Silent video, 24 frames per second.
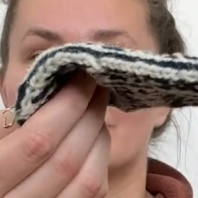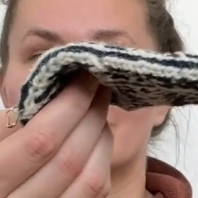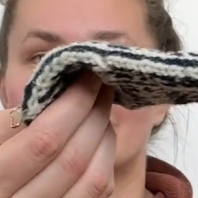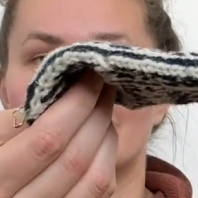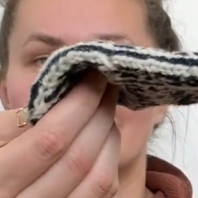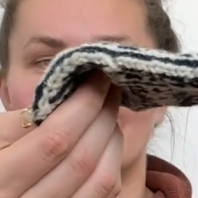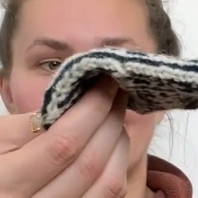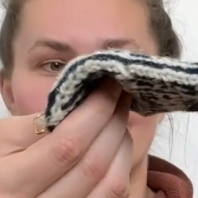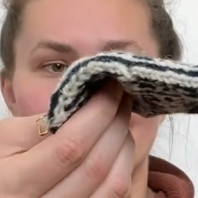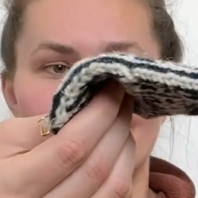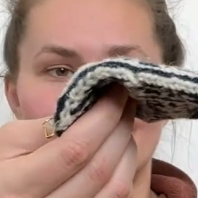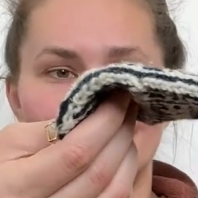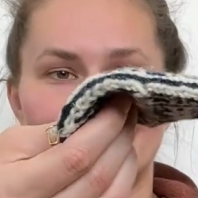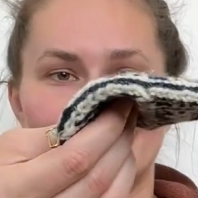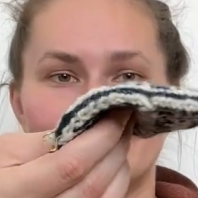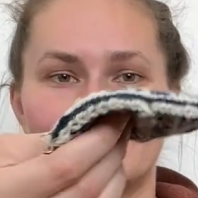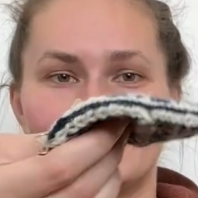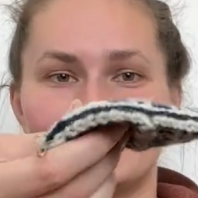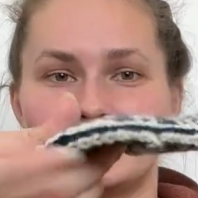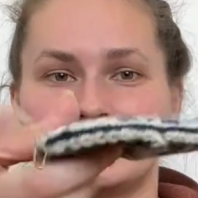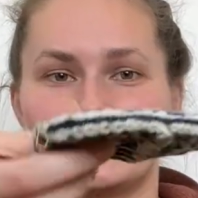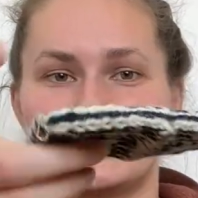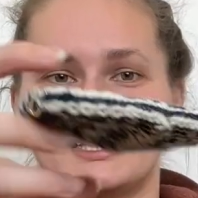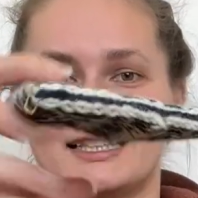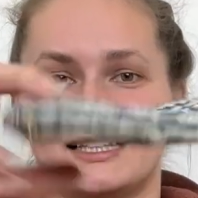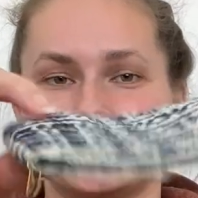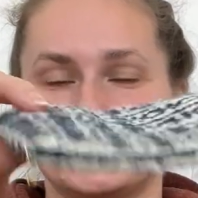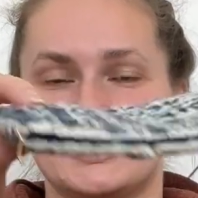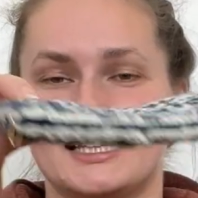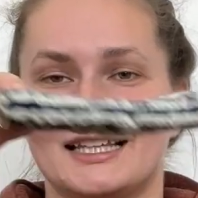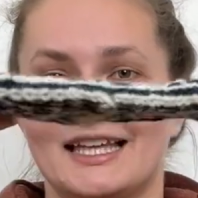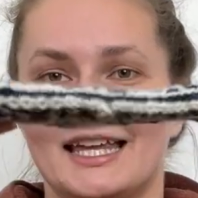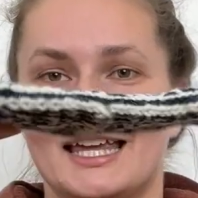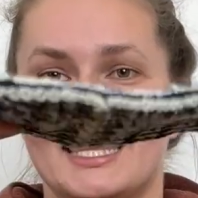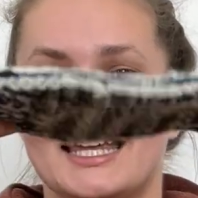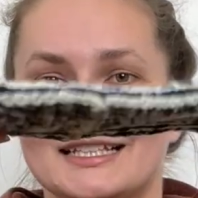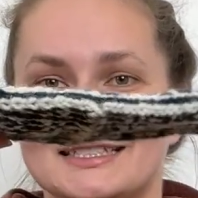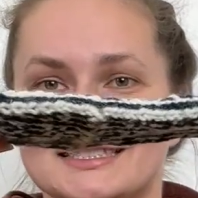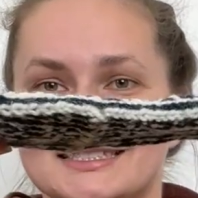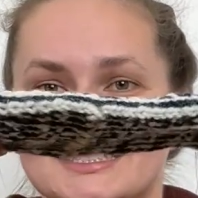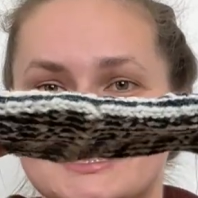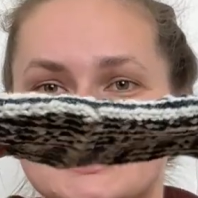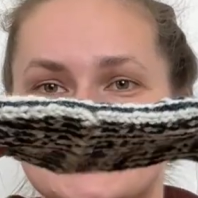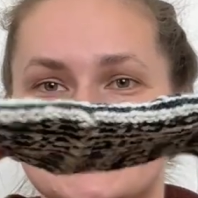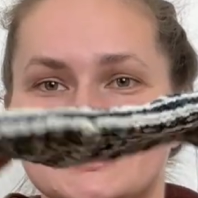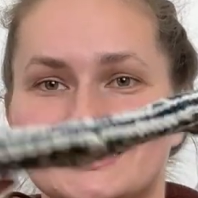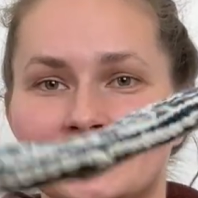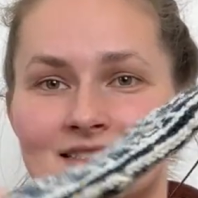Like it's
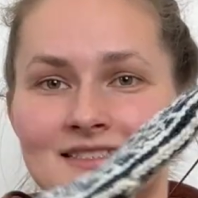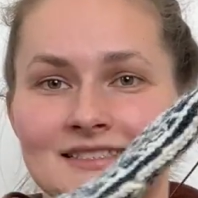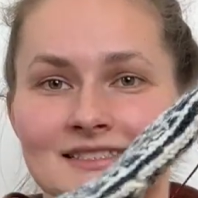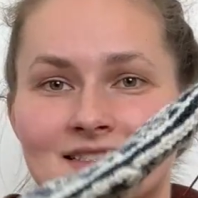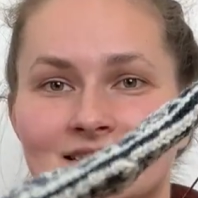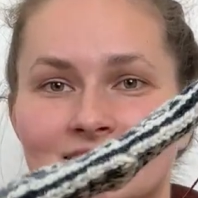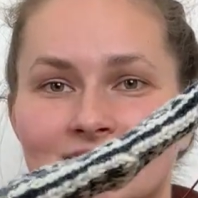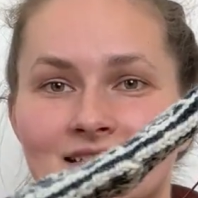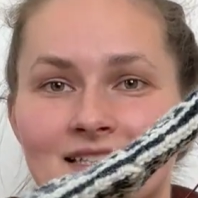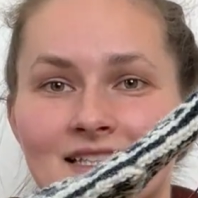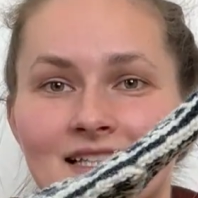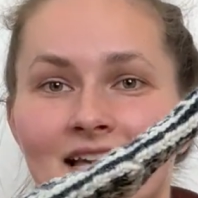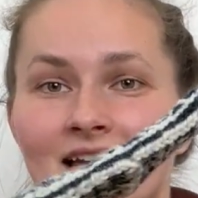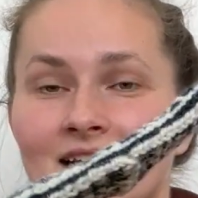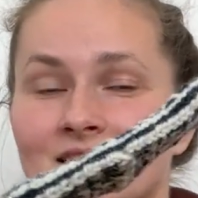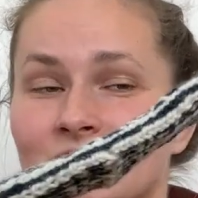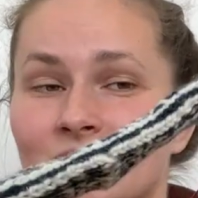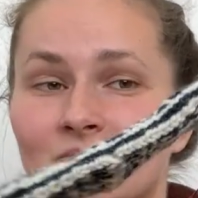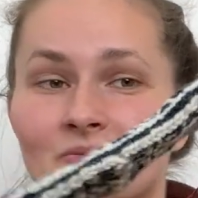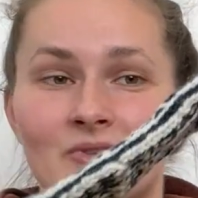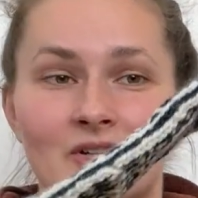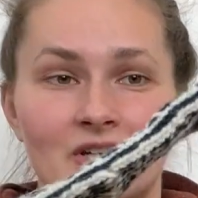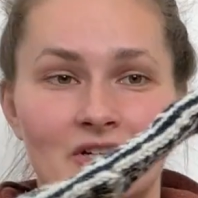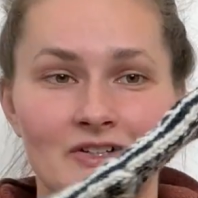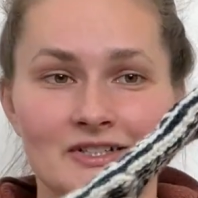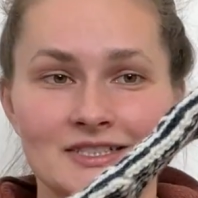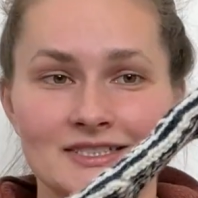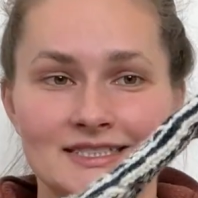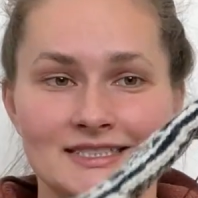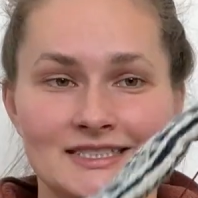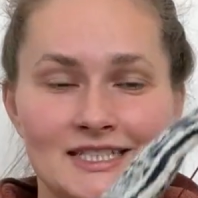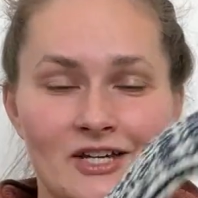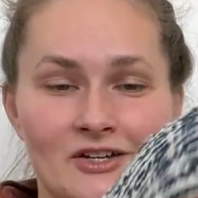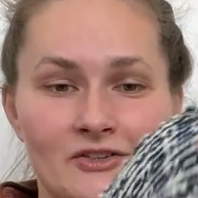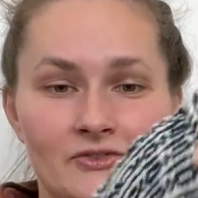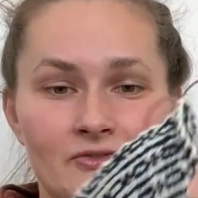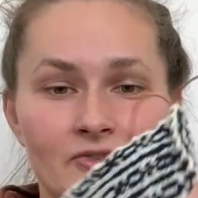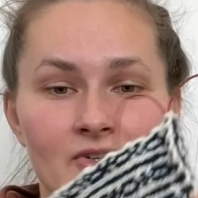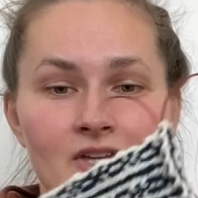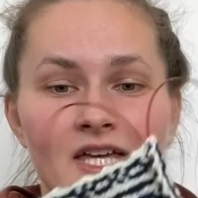very stiff.